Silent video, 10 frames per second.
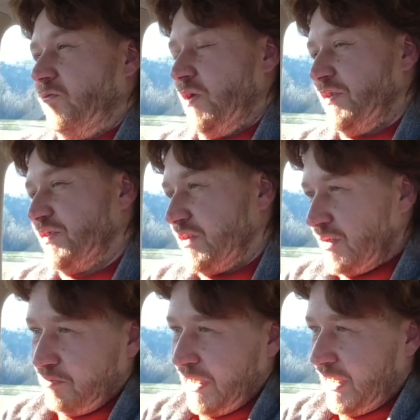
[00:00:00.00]
with
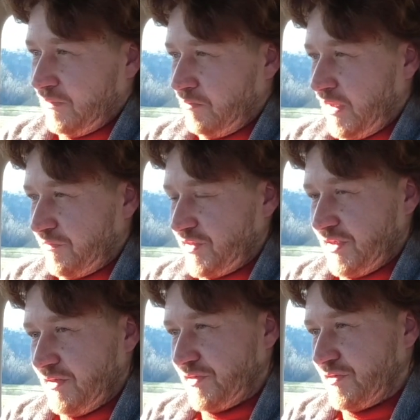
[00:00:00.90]
the bad MAF
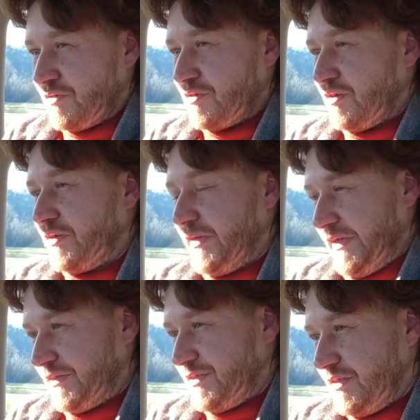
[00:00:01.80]
sensor
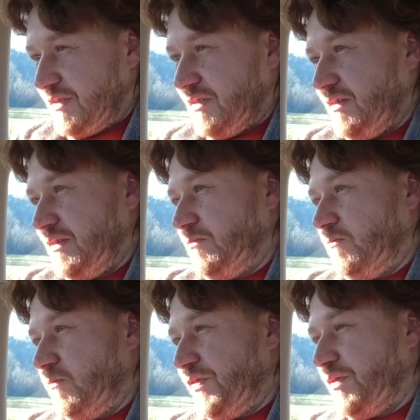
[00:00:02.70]
connected,
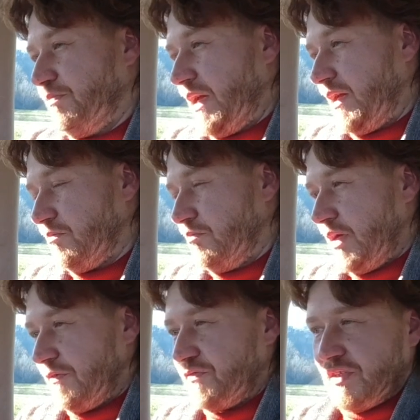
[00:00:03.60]
with the bad
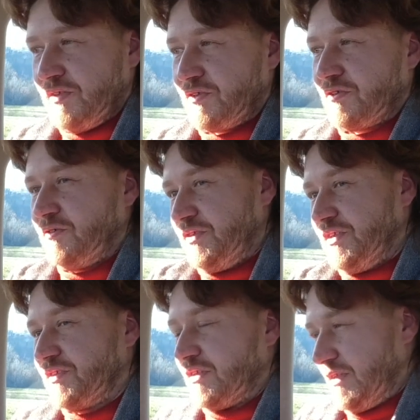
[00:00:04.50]
MAF sensor
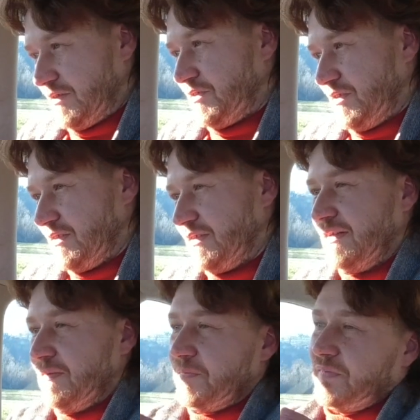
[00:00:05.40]
disconnected,
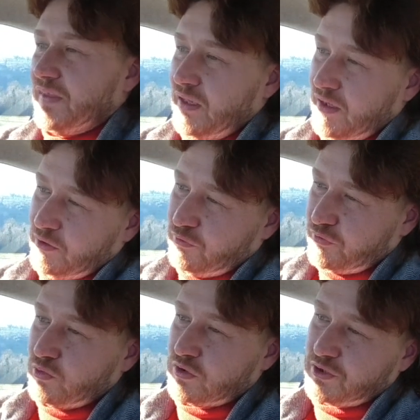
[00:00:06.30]
and
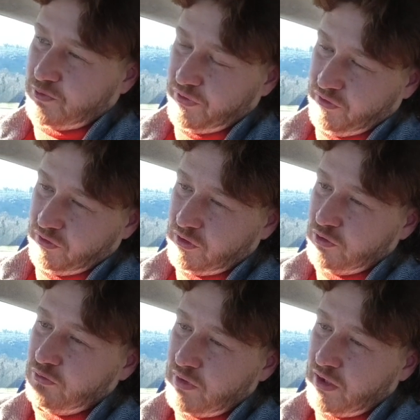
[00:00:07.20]
of course with the
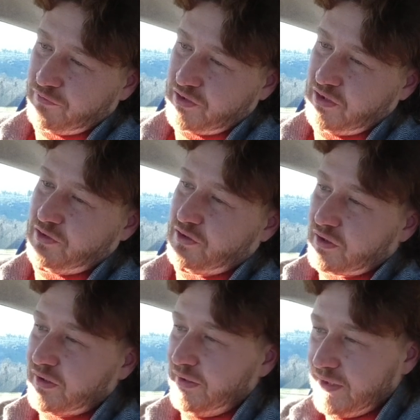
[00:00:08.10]
good MAF
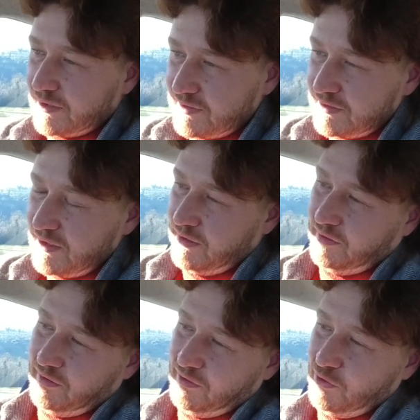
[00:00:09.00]
sensor connected
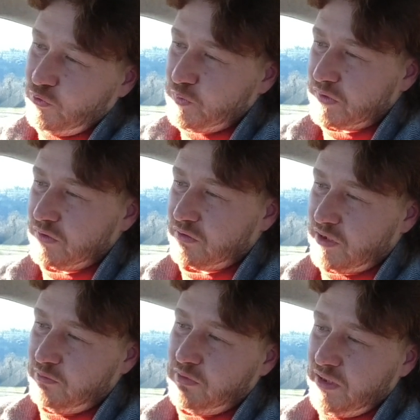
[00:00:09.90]
and the new
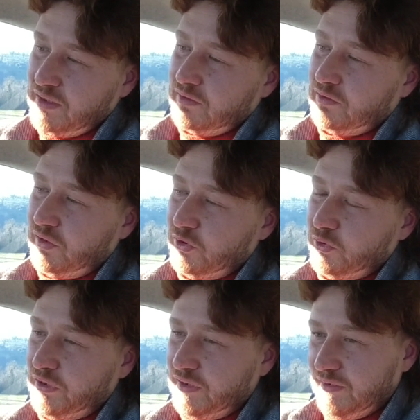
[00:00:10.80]
program
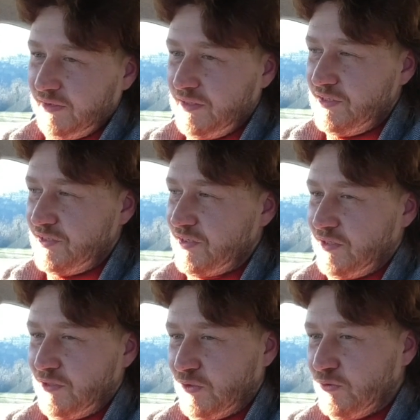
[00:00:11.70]
loaded in
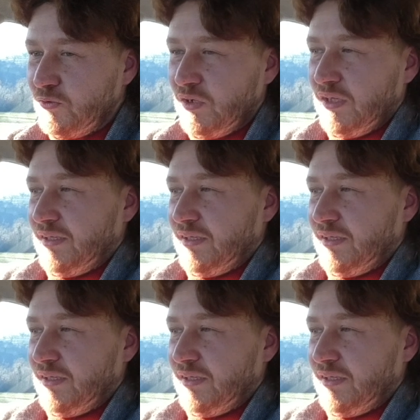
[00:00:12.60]
ECU.